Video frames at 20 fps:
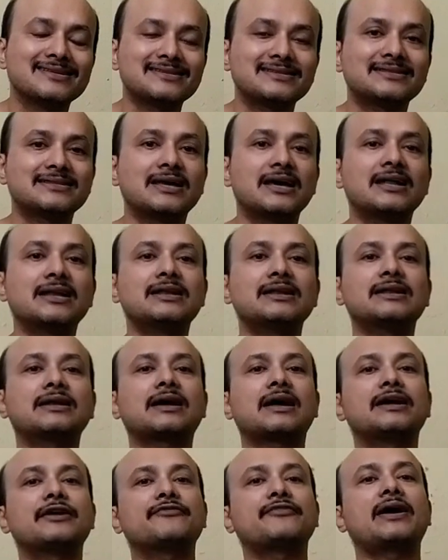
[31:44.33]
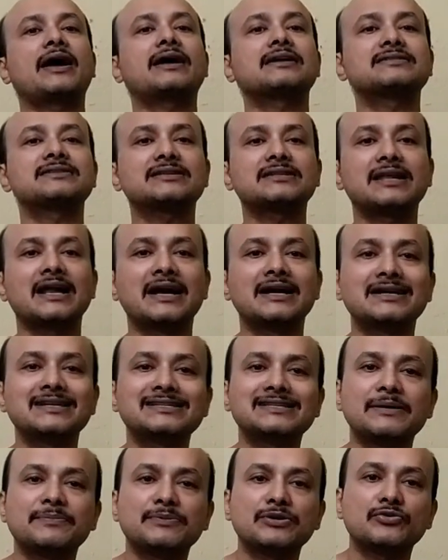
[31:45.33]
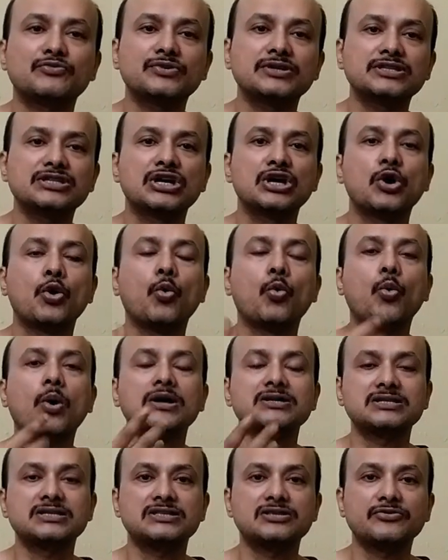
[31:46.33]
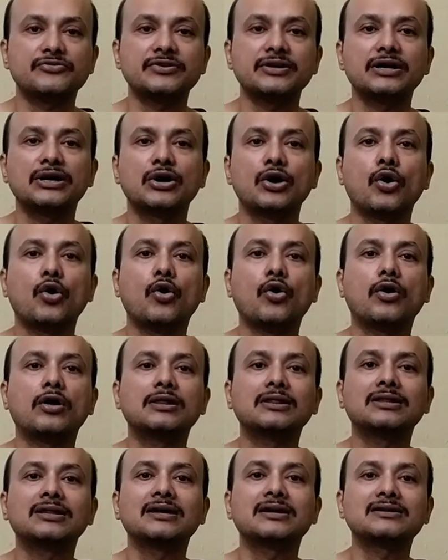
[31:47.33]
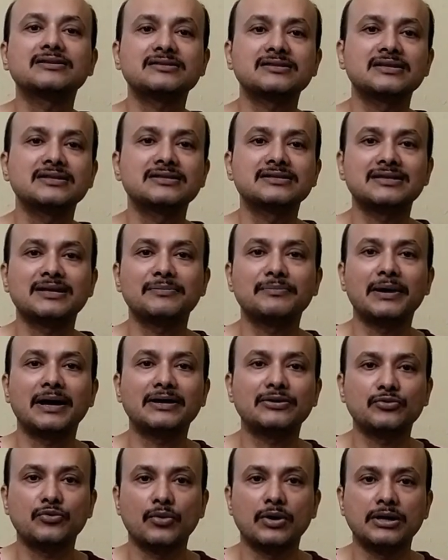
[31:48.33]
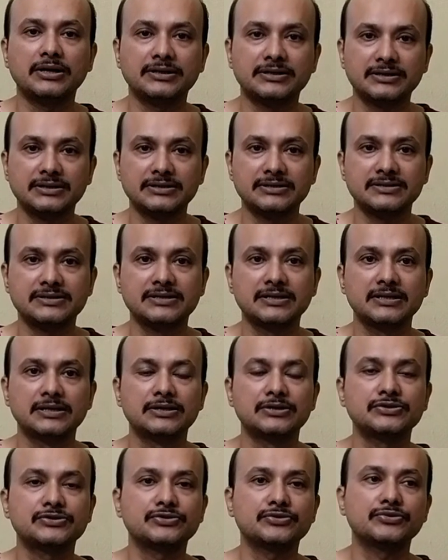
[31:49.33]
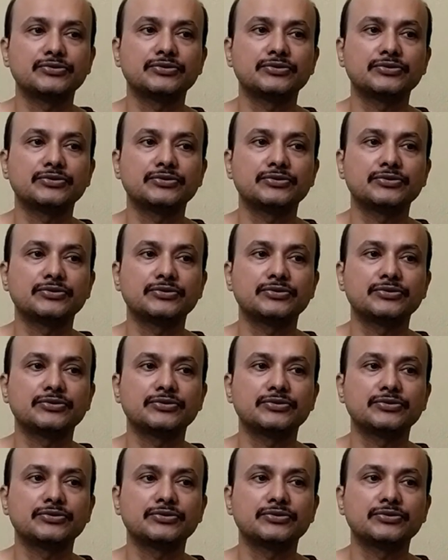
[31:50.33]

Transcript: and the sun kind of acts as an antiseptic which washes away all their sins and bad qualities.